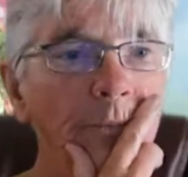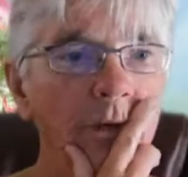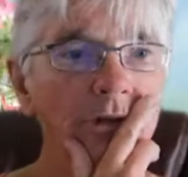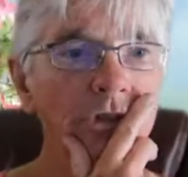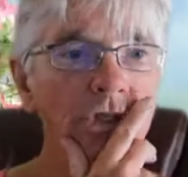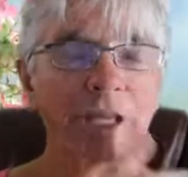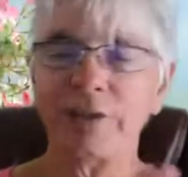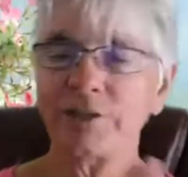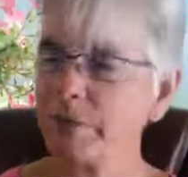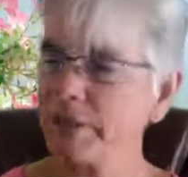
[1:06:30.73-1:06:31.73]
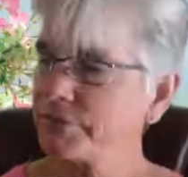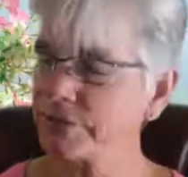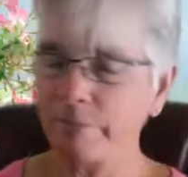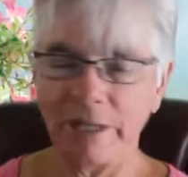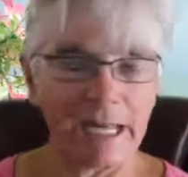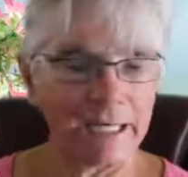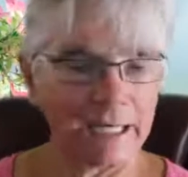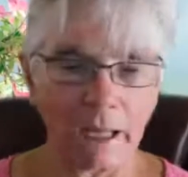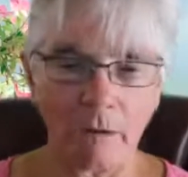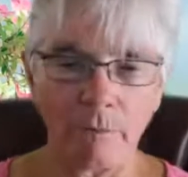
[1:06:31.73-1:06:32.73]
she asked me of somebody, I
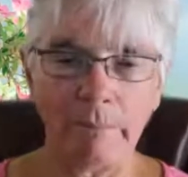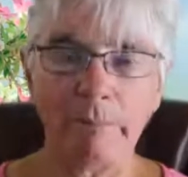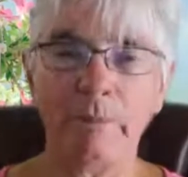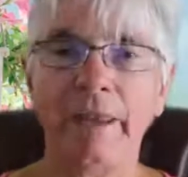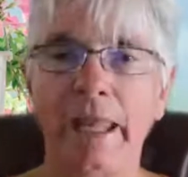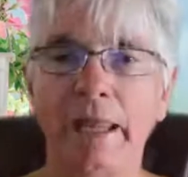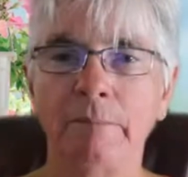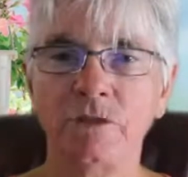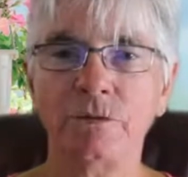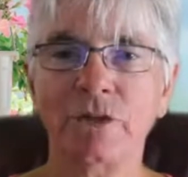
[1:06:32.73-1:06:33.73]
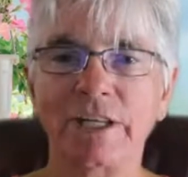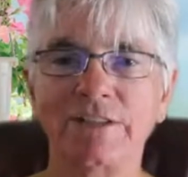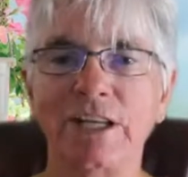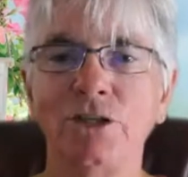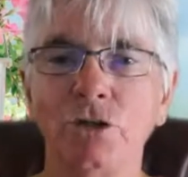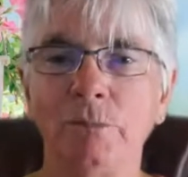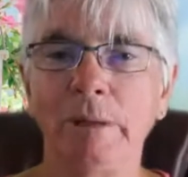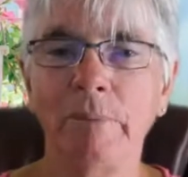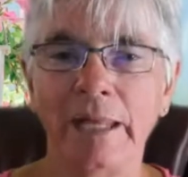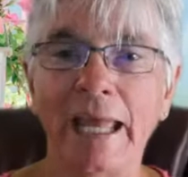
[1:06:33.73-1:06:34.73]
cannot remember the name. She was going to send it to me,
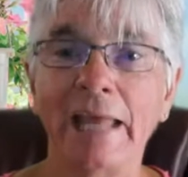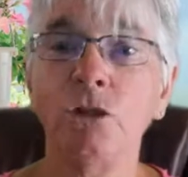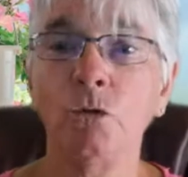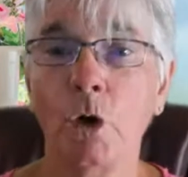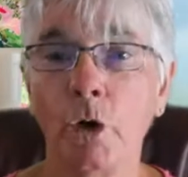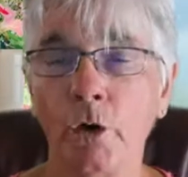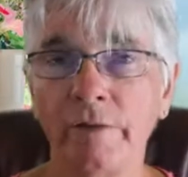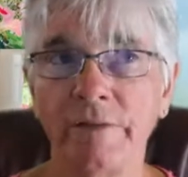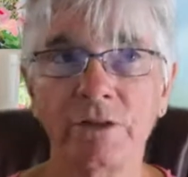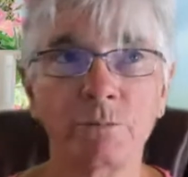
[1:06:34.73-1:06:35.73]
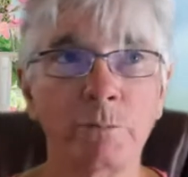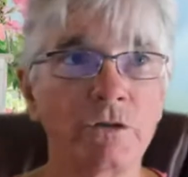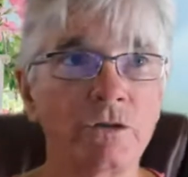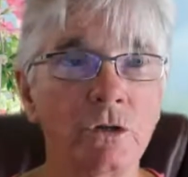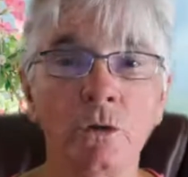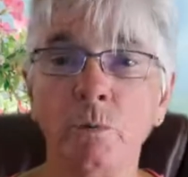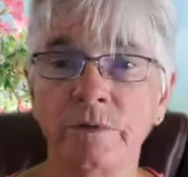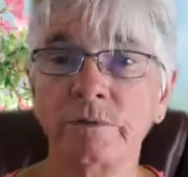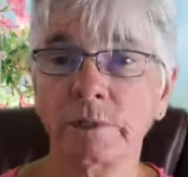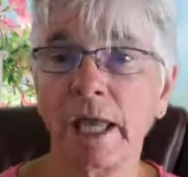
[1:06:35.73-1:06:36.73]
but had you heard of this person who
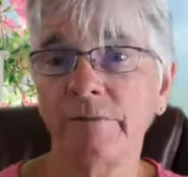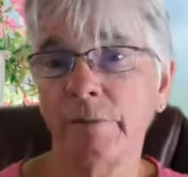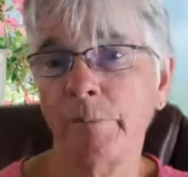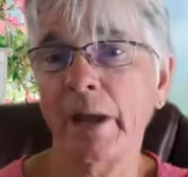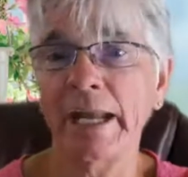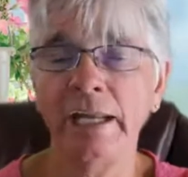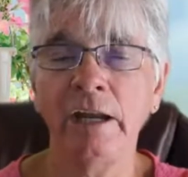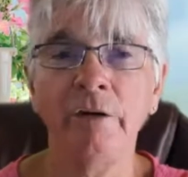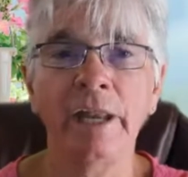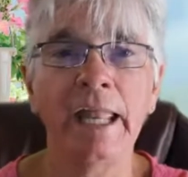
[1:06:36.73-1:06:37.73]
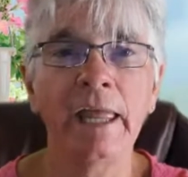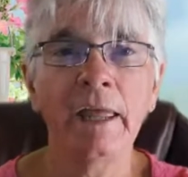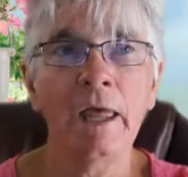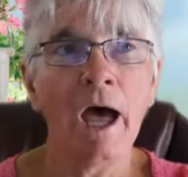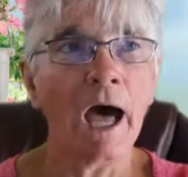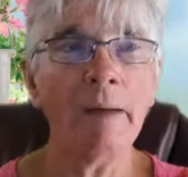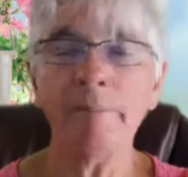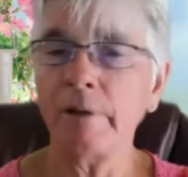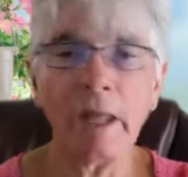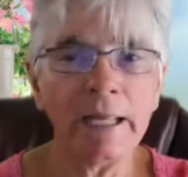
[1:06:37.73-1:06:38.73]
was kind of a pioneer in it?
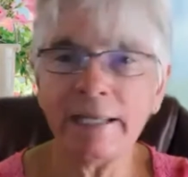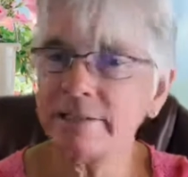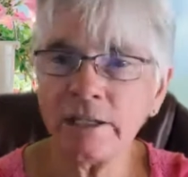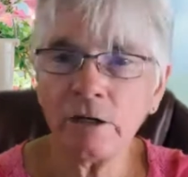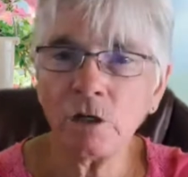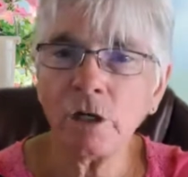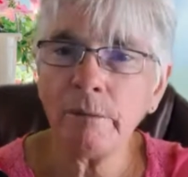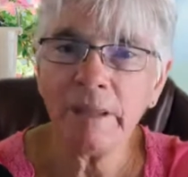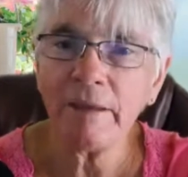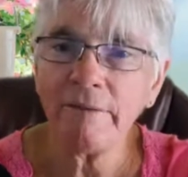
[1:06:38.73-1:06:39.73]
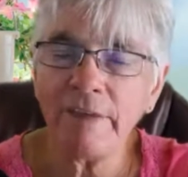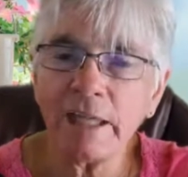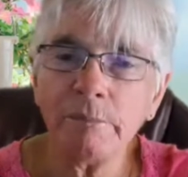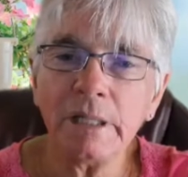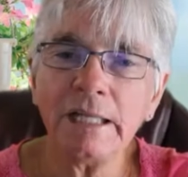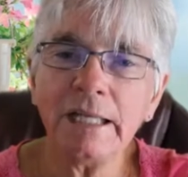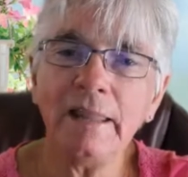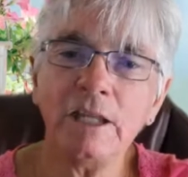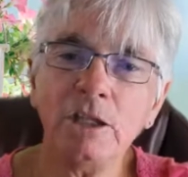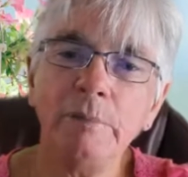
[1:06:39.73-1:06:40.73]
Is there going to be availability
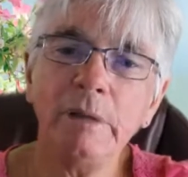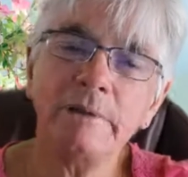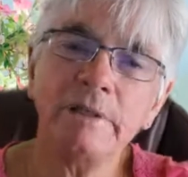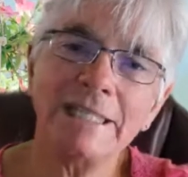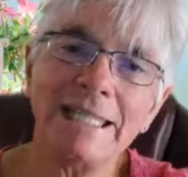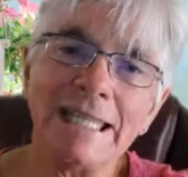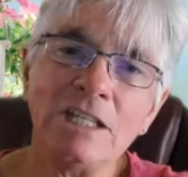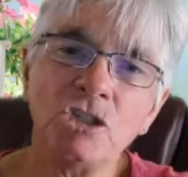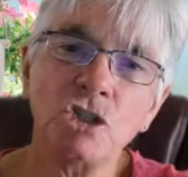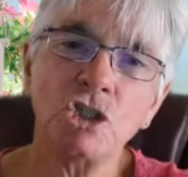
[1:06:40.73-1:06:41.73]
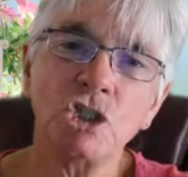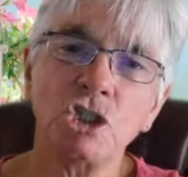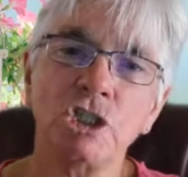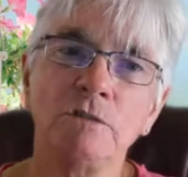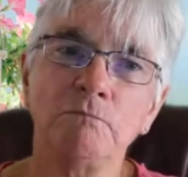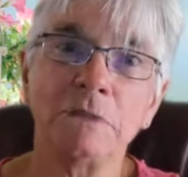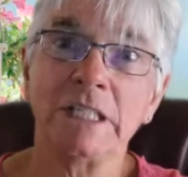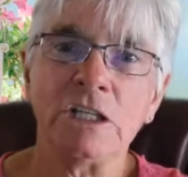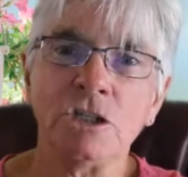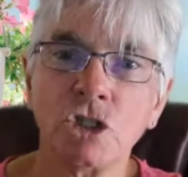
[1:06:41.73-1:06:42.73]
that you'll be able to teach
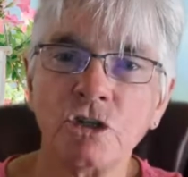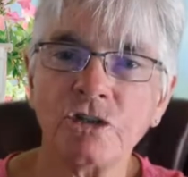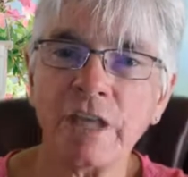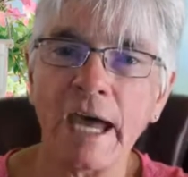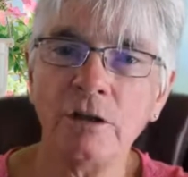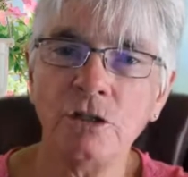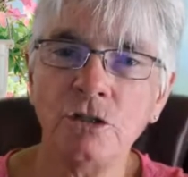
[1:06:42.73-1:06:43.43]
teachers how to